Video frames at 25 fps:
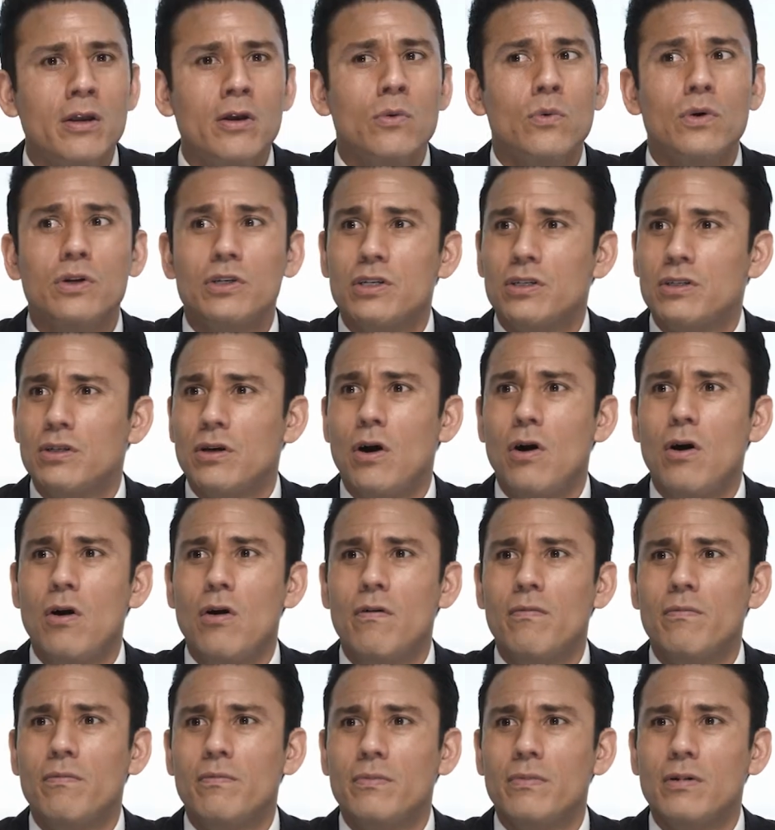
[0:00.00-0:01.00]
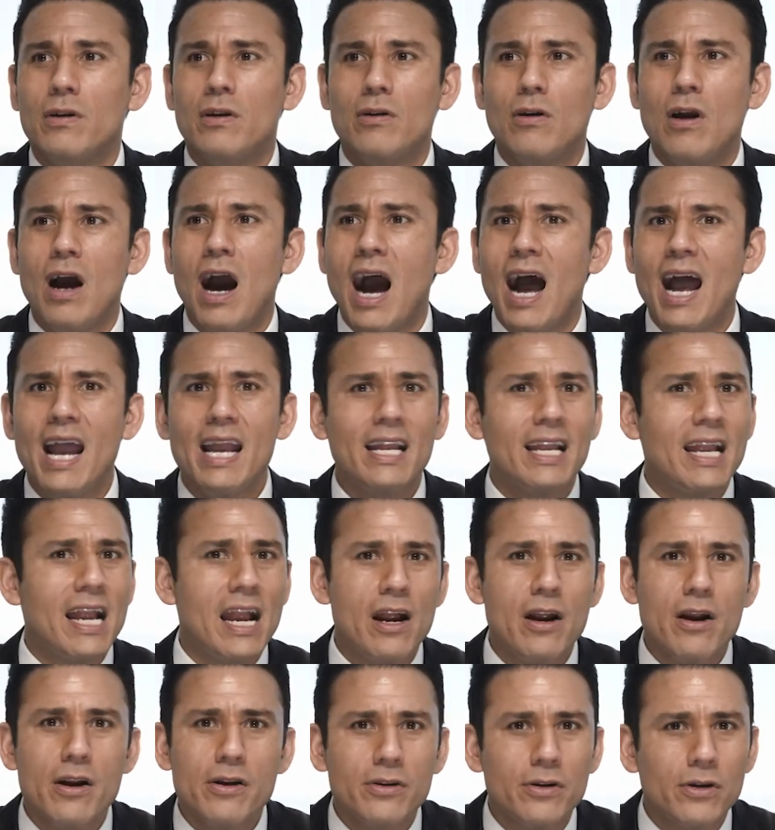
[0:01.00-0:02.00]
which is all high
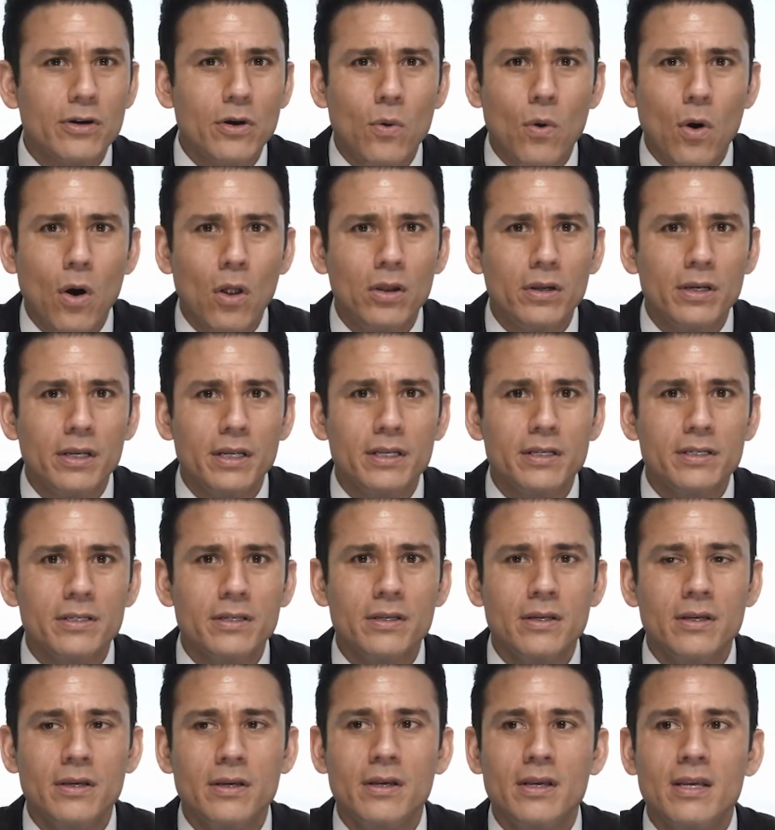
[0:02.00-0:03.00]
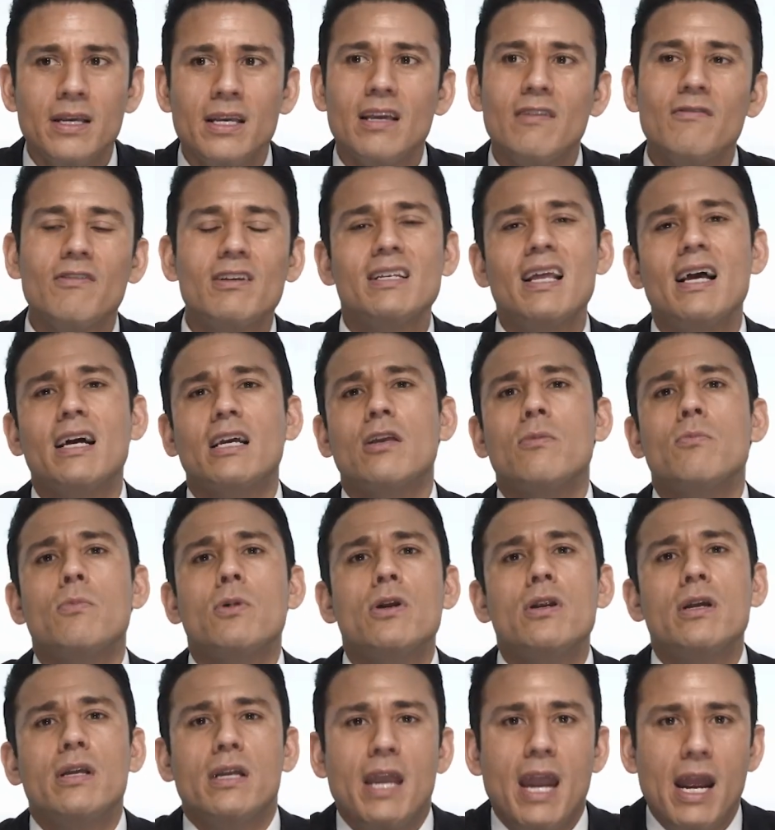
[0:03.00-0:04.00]
character qualities, if he's not
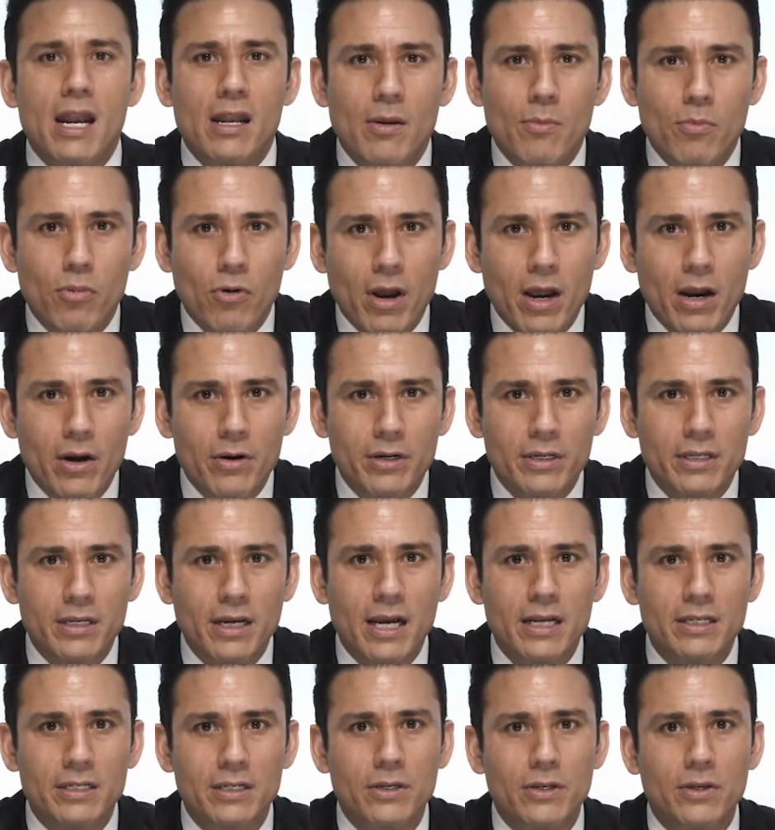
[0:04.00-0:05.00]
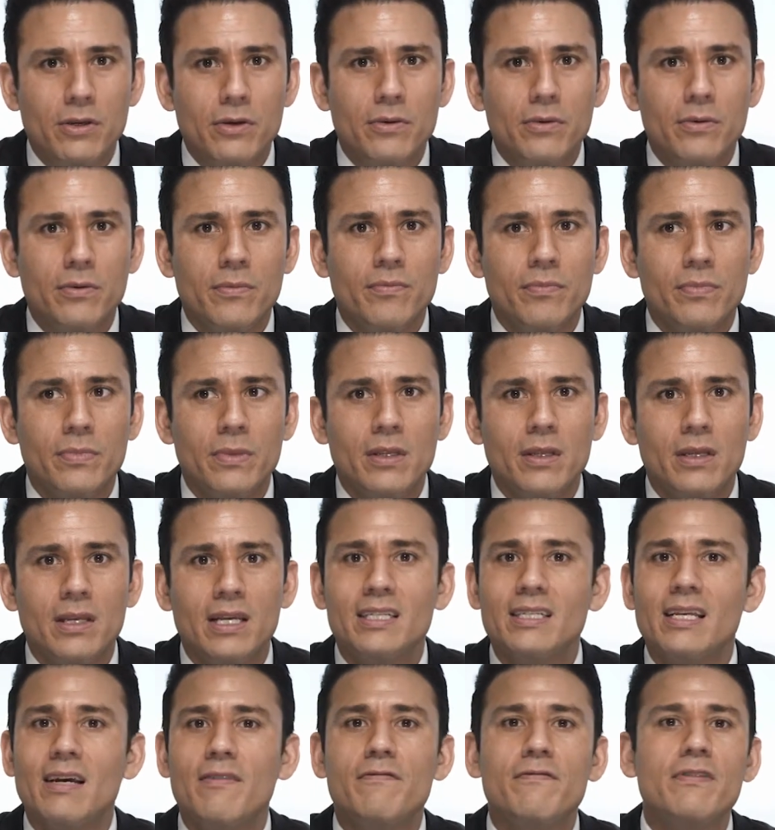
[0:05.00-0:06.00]
communicating, prioritizing you,
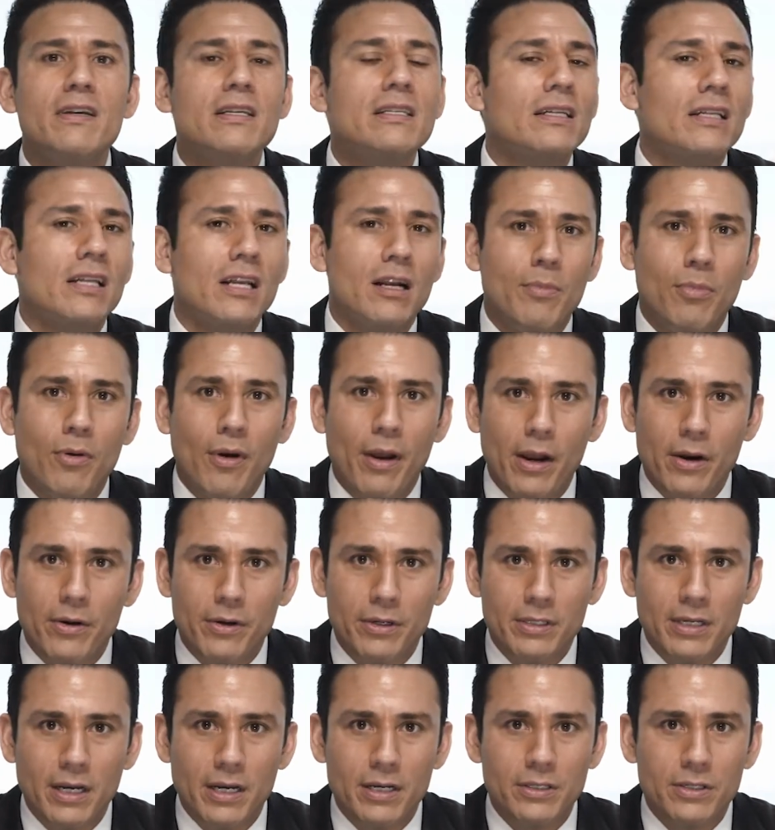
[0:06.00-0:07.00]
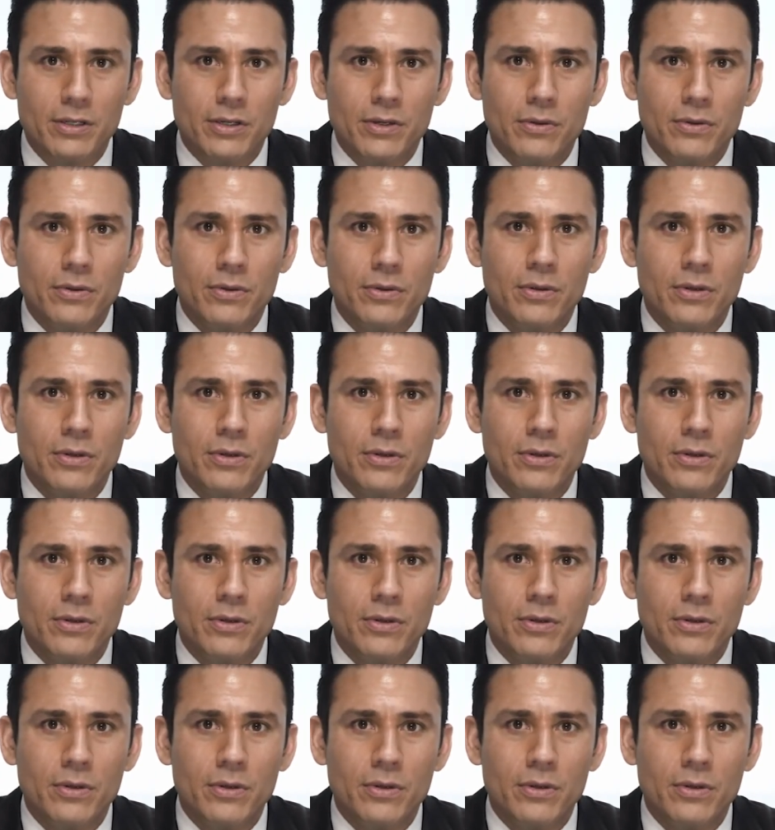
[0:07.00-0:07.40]
he's not physically going to prioritize you.